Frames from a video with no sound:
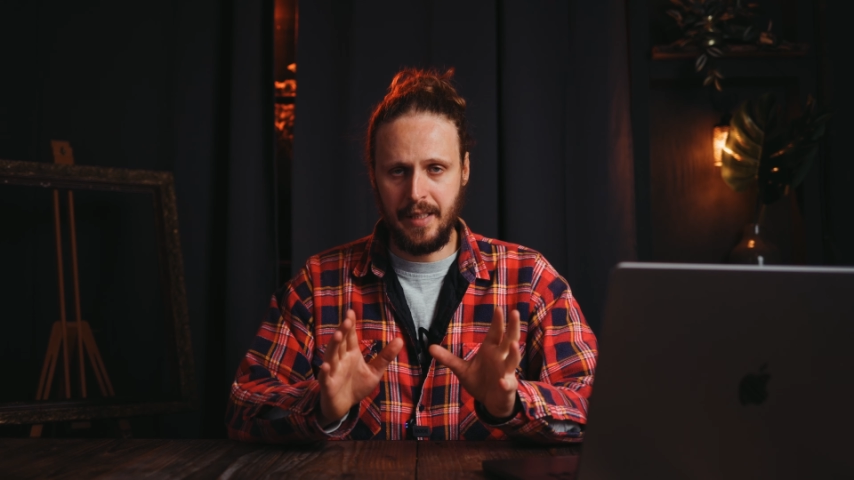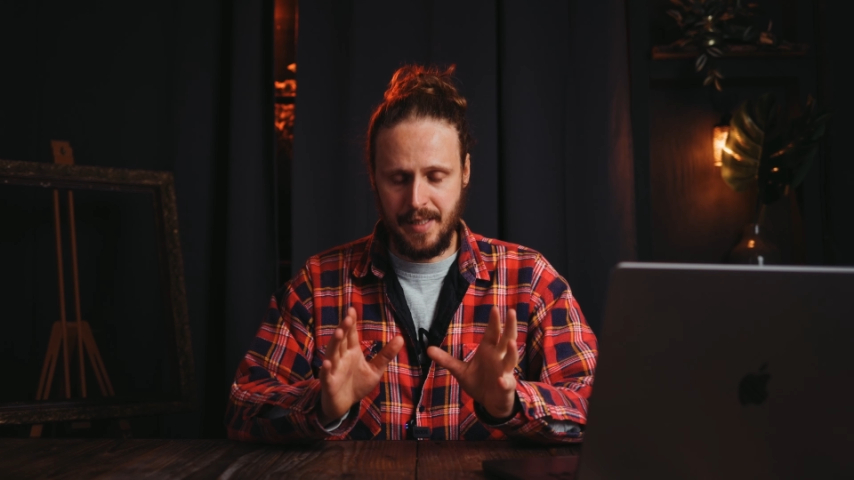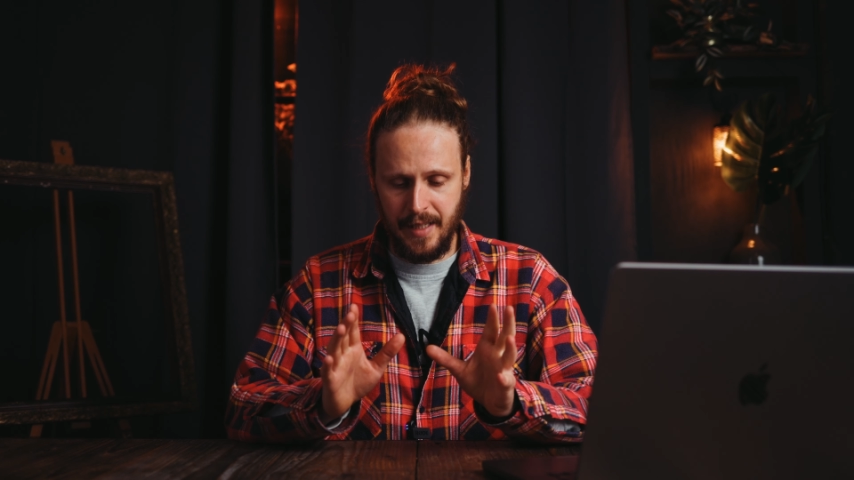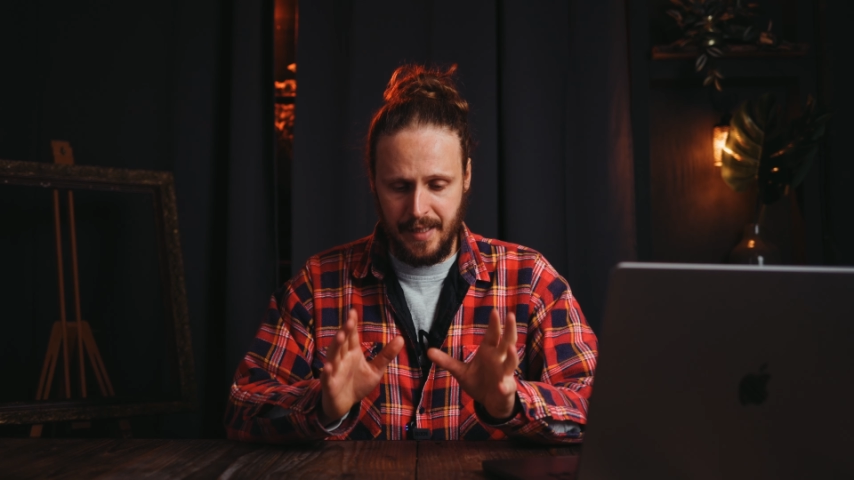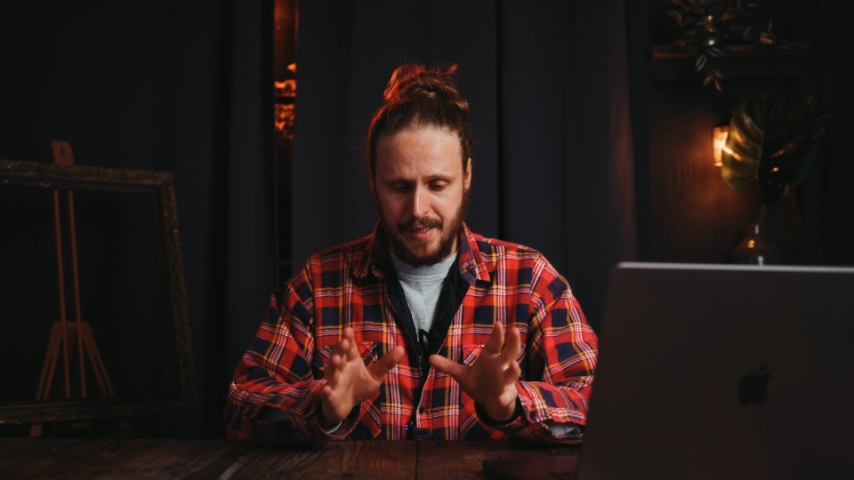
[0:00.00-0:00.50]

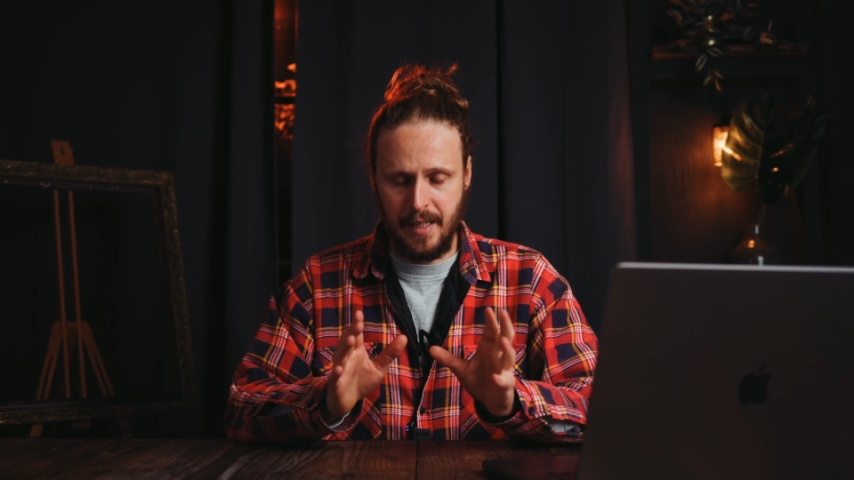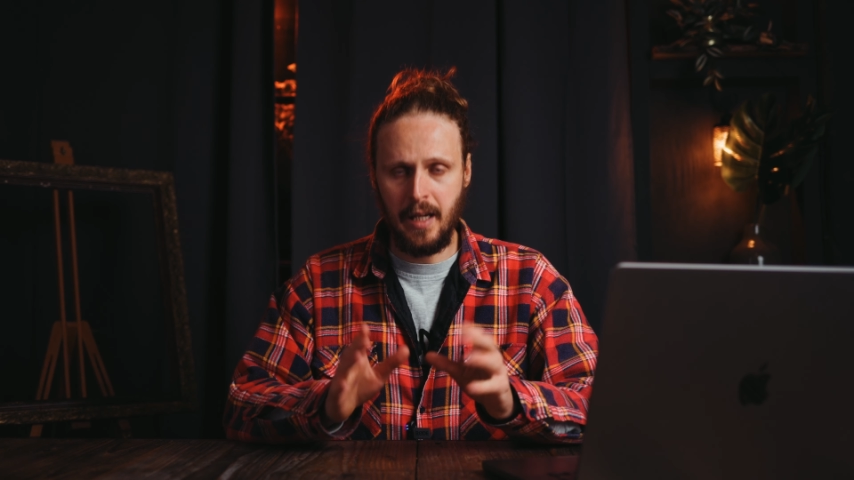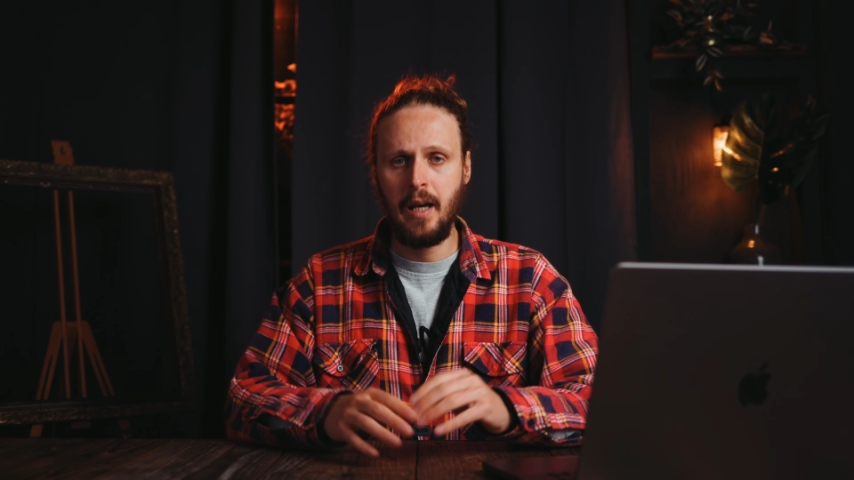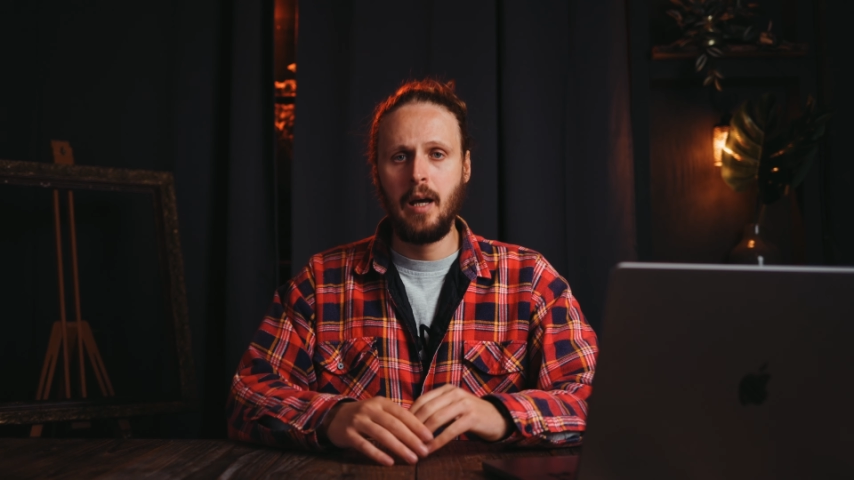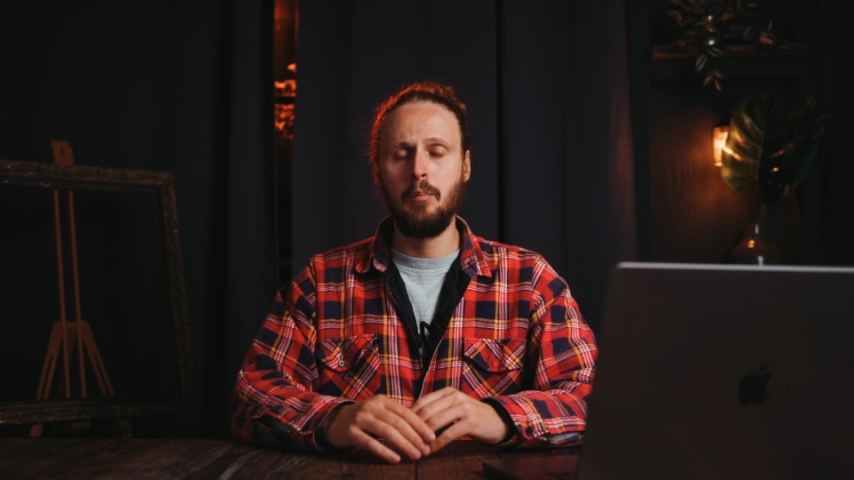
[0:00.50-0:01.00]
is
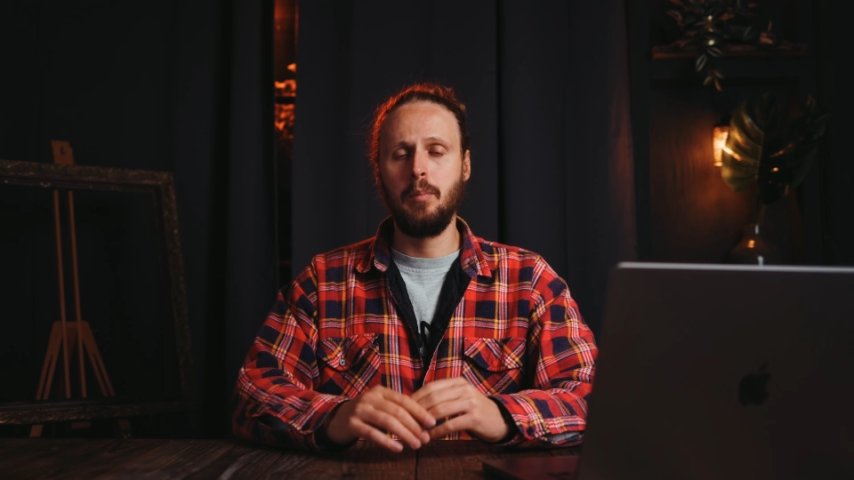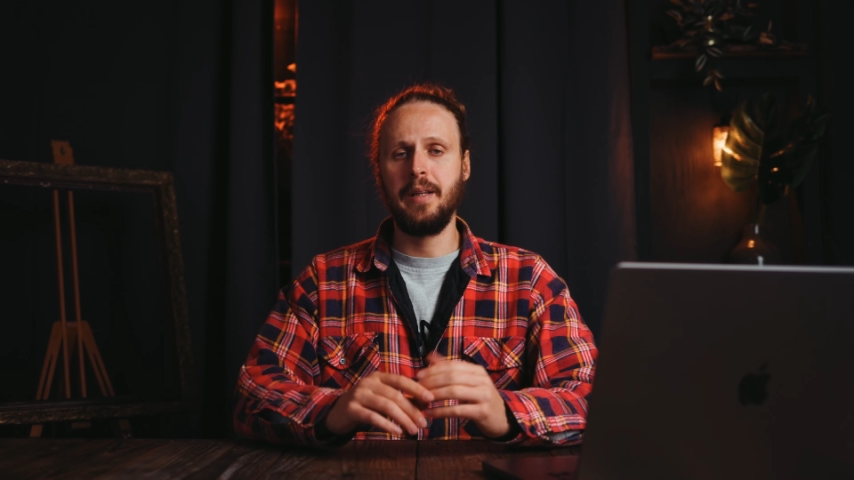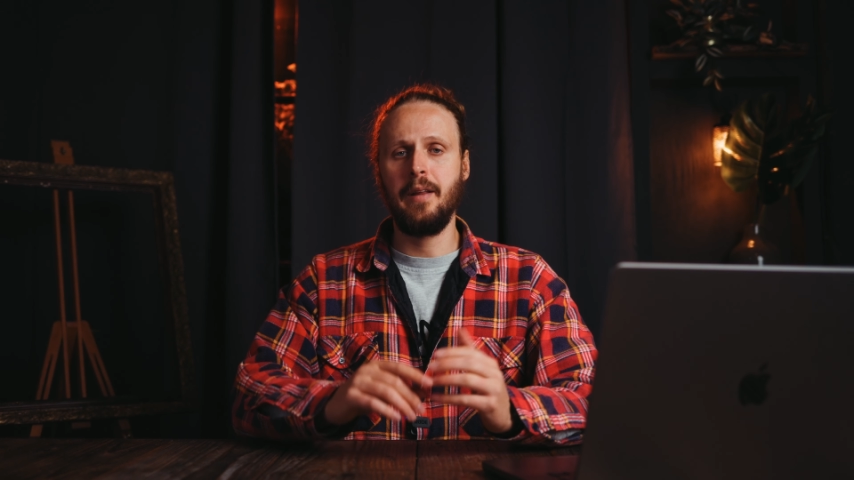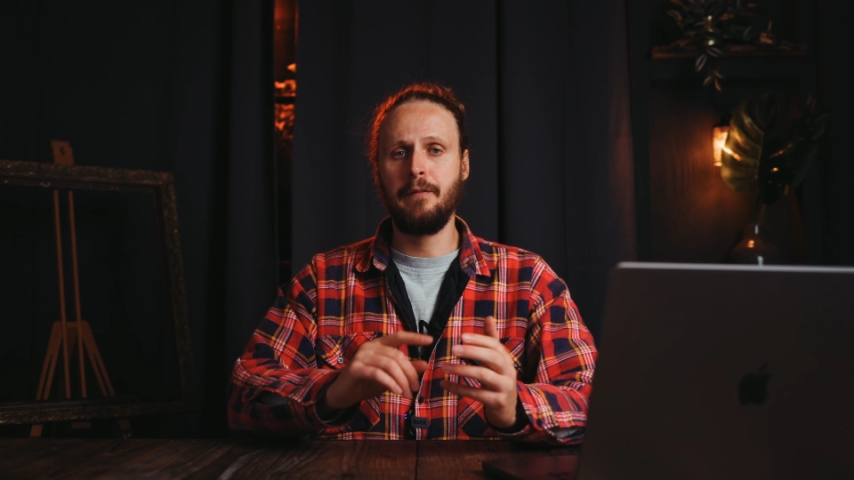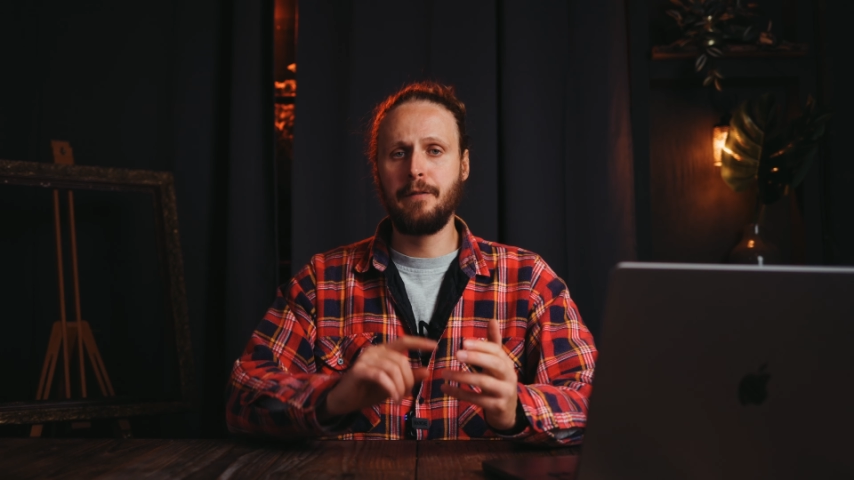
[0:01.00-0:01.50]
easy,
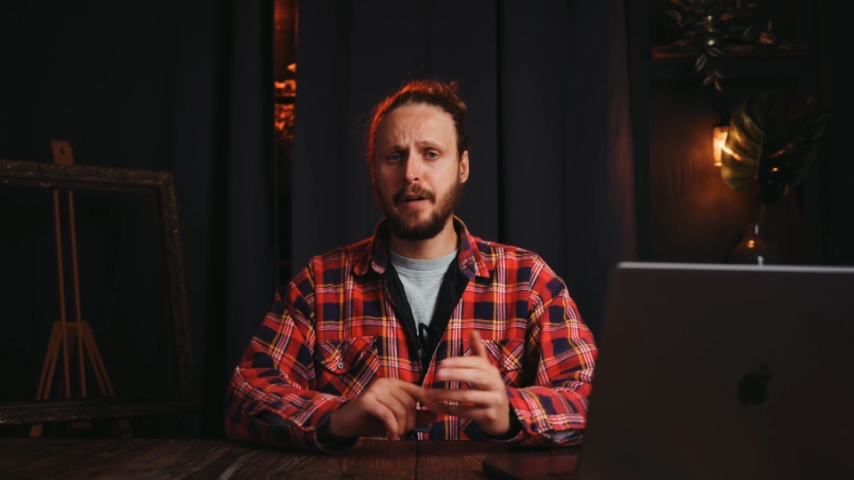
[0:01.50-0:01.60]
but the